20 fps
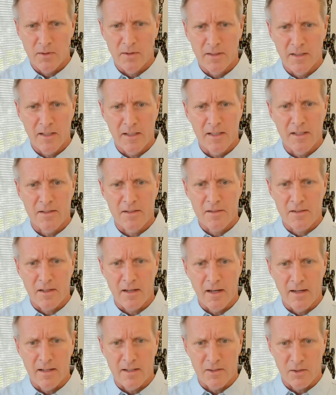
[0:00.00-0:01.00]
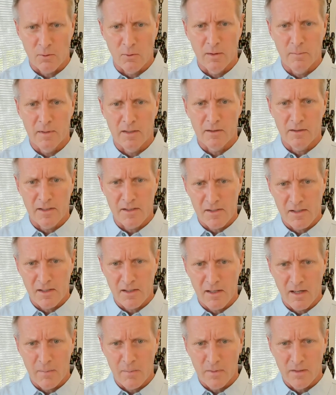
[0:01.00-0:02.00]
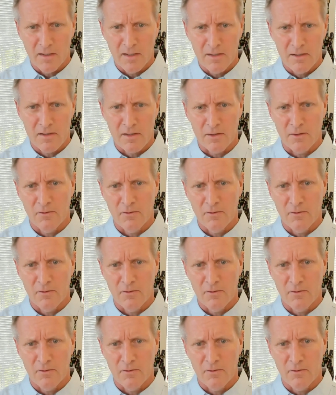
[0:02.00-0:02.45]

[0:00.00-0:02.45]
Really, it's uh, it's equipment leasing companies,